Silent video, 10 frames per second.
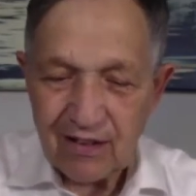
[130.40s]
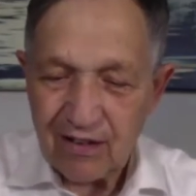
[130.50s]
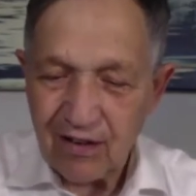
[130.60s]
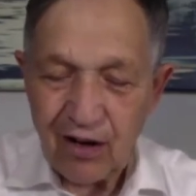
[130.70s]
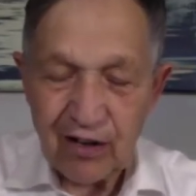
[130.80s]

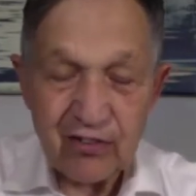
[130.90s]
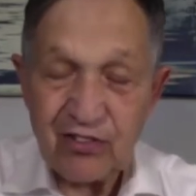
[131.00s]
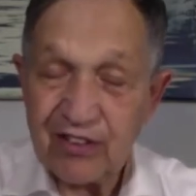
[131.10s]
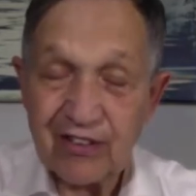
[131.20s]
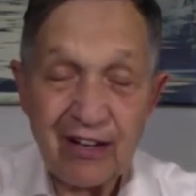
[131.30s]
August the
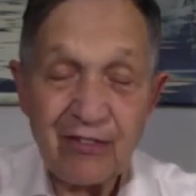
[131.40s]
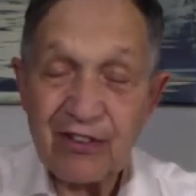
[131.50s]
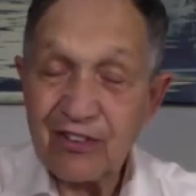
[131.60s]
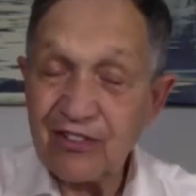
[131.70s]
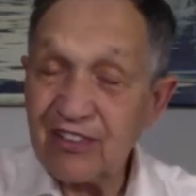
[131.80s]
11th
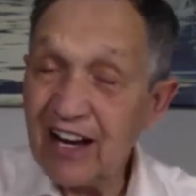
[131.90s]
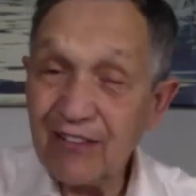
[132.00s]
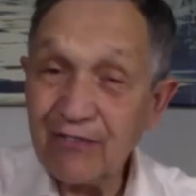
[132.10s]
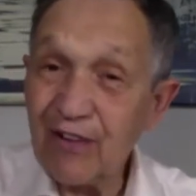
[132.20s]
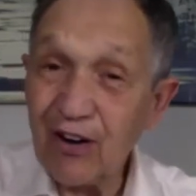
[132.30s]
is not
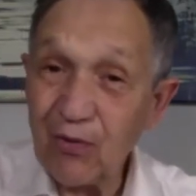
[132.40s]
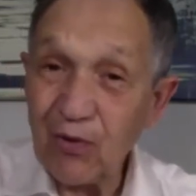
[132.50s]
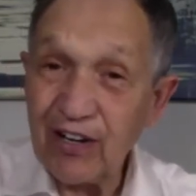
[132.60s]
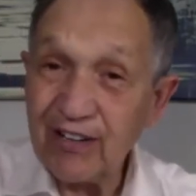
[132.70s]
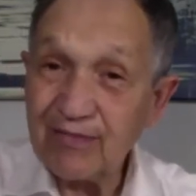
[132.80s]
far
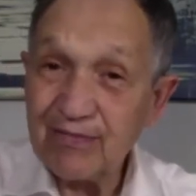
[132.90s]
away.